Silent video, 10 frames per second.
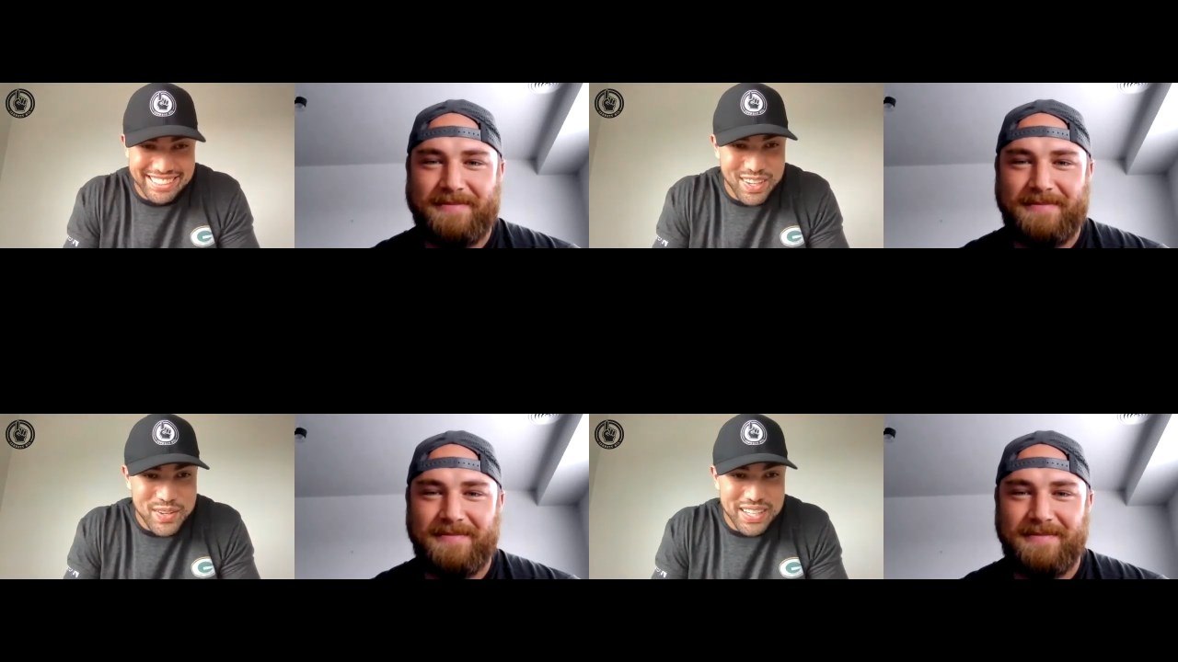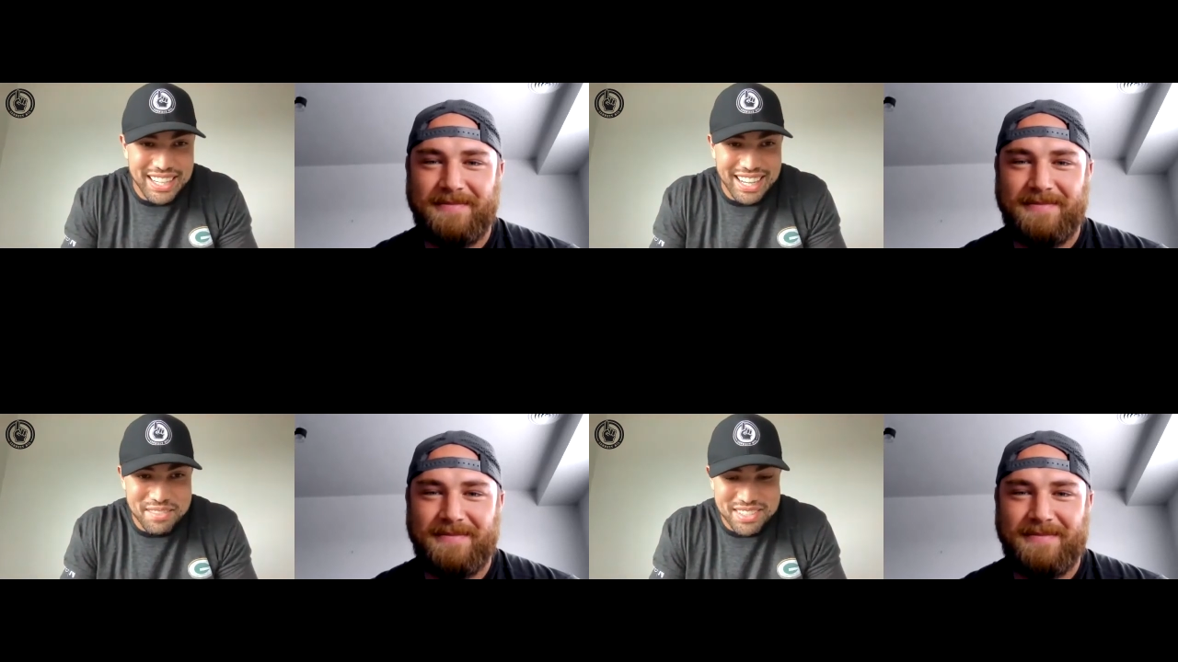Speaker 1: Oh
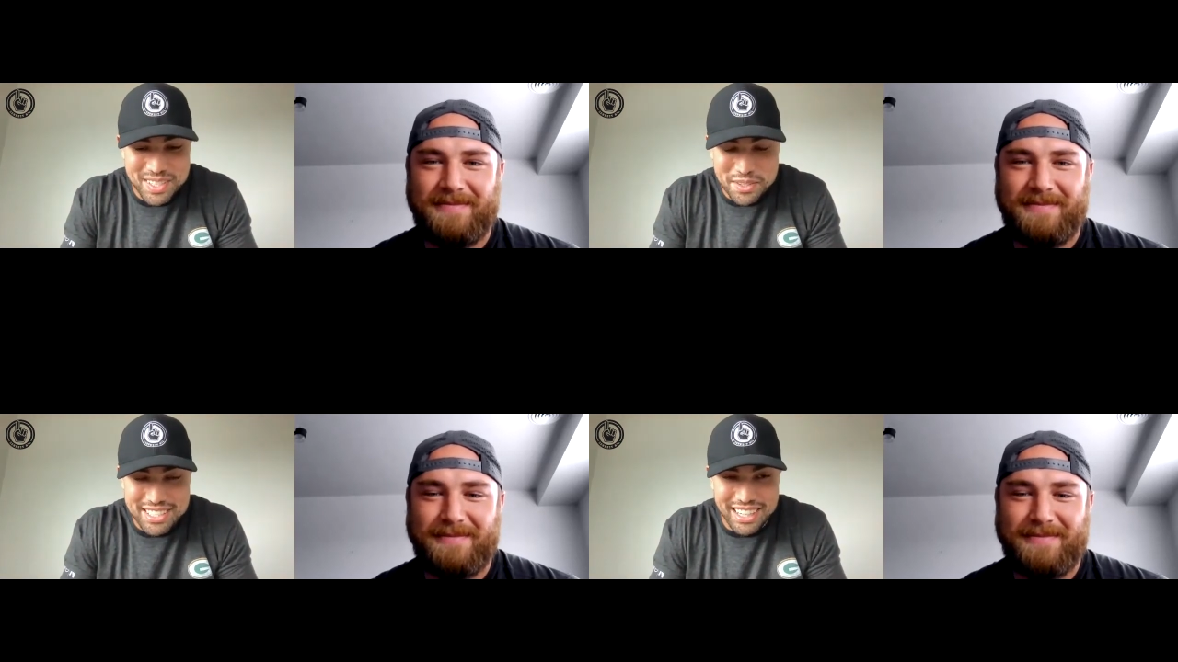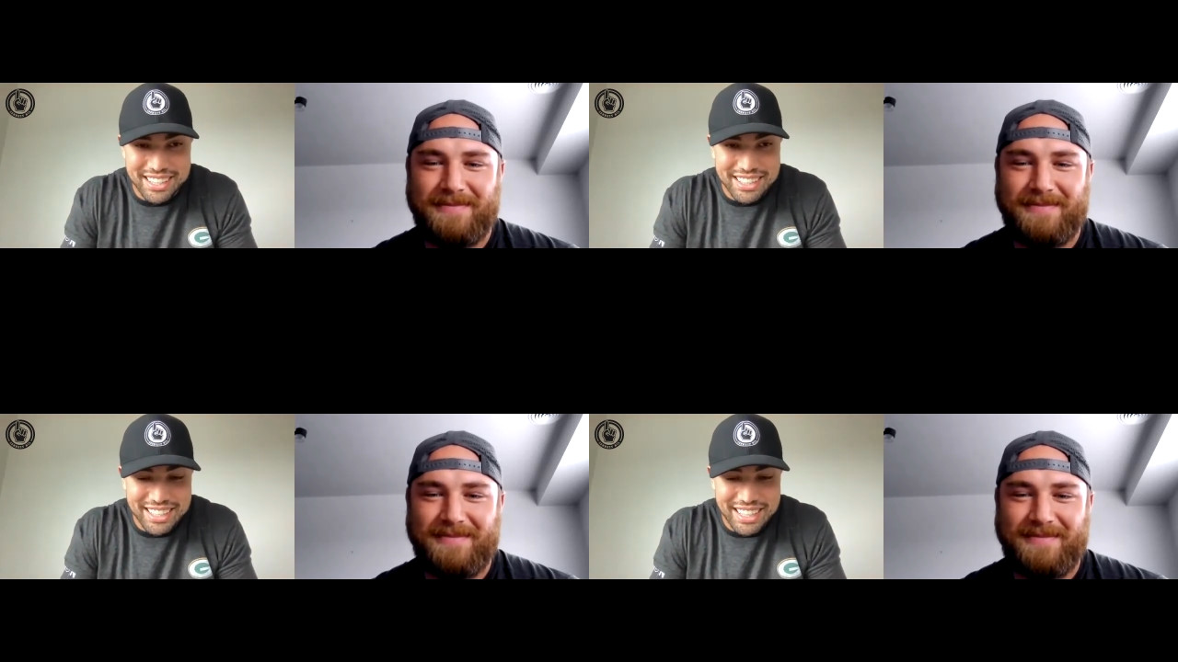yeah, I'm so
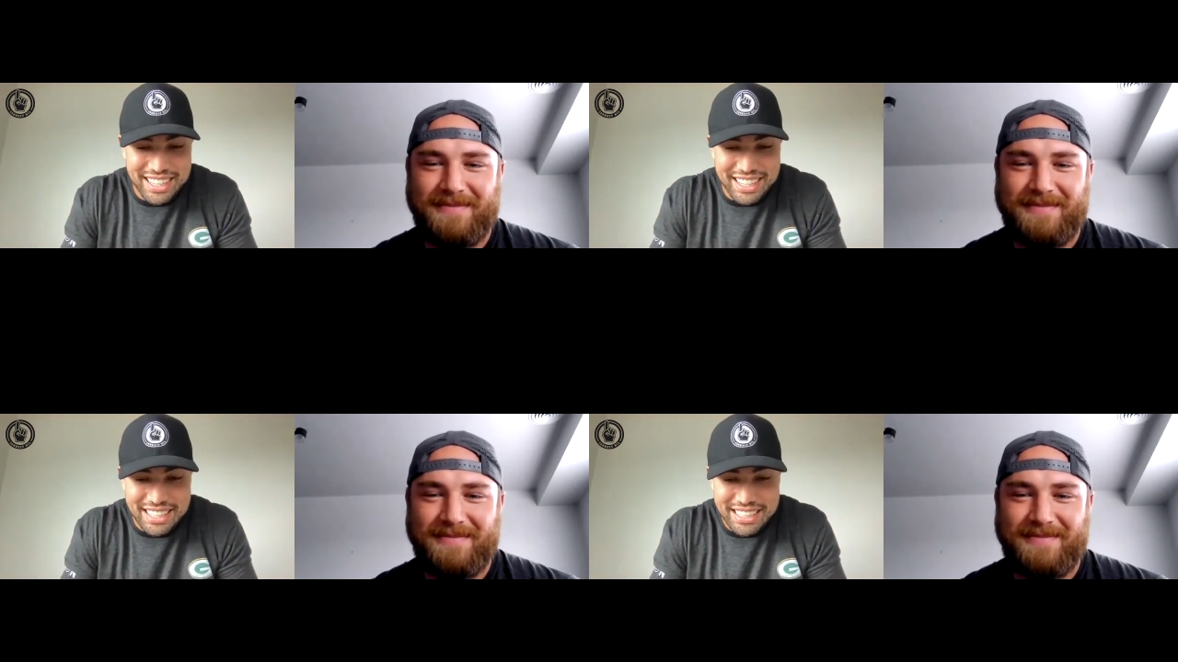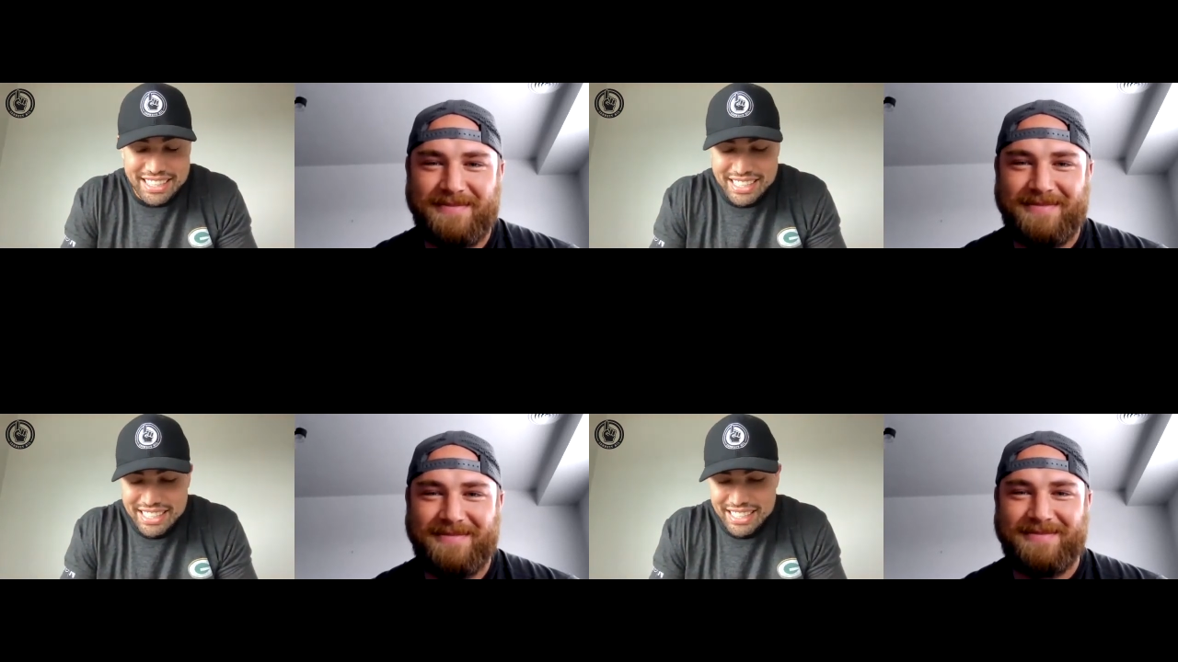excited. Uh,
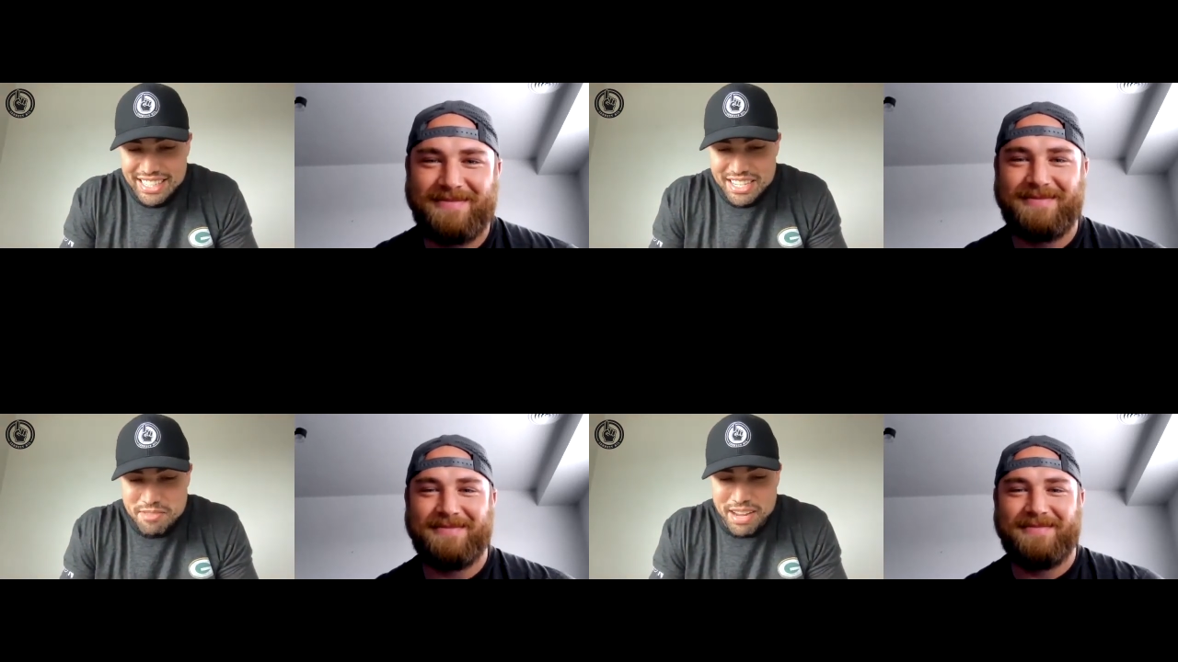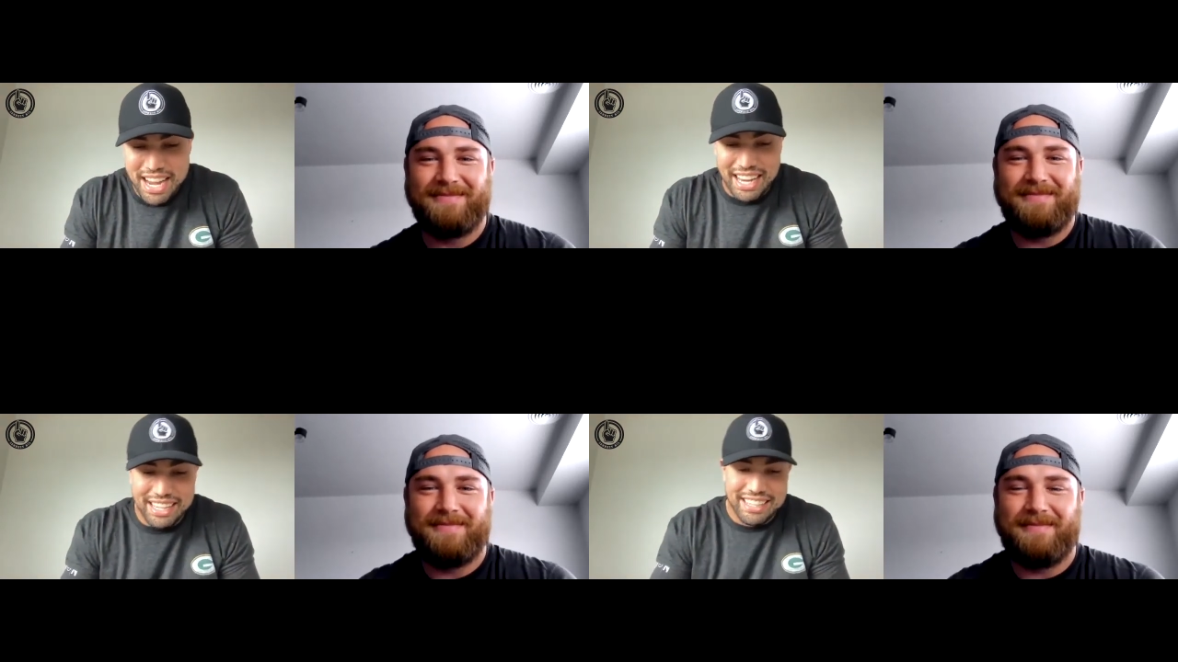
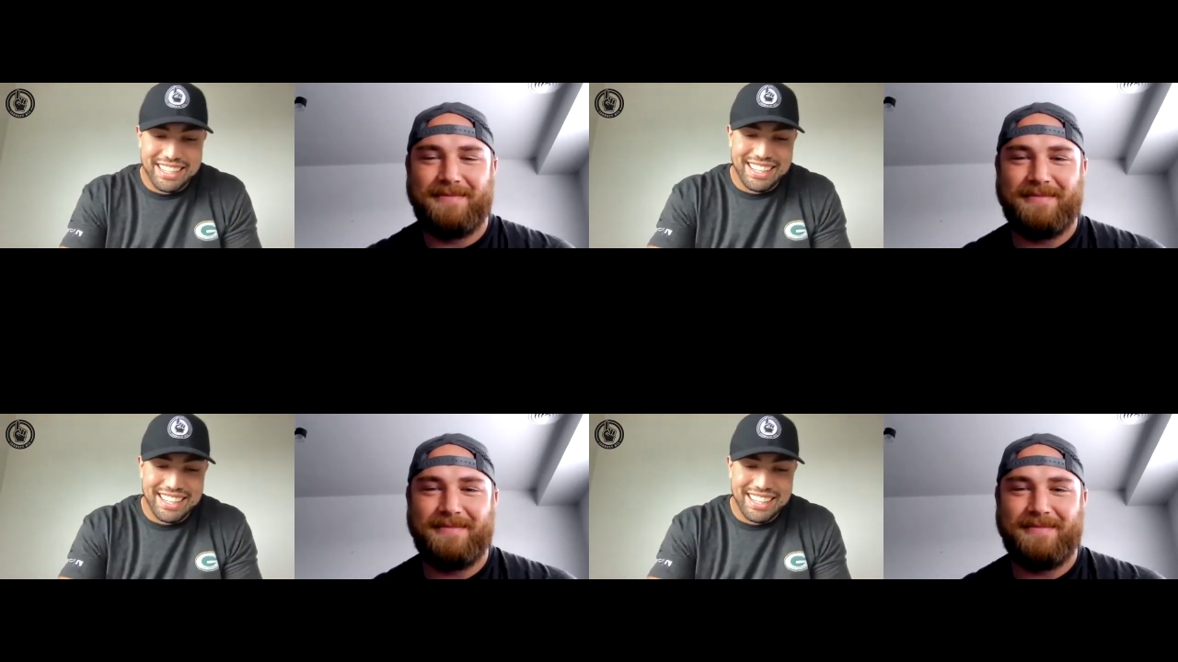man,